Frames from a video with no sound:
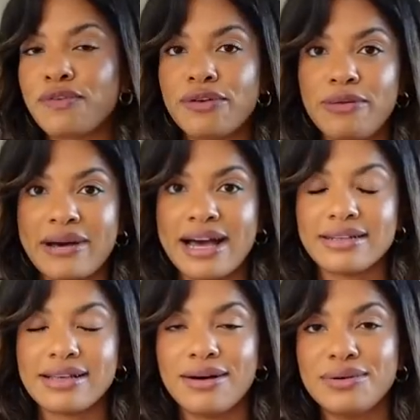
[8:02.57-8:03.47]
fruit
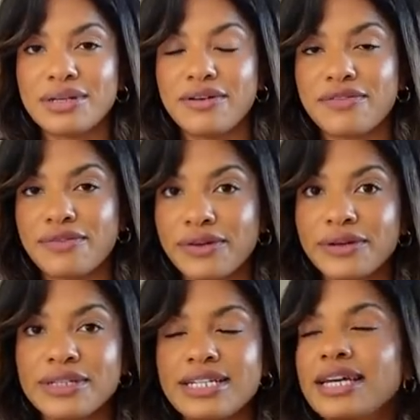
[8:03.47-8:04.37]
bags that hold our
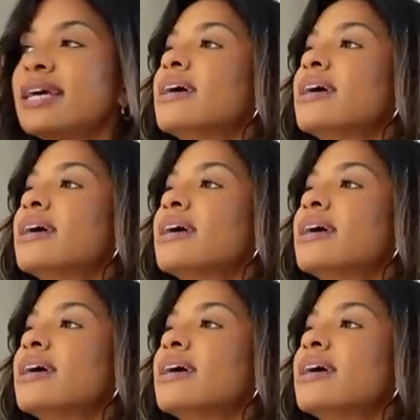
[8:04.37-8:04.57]
fruit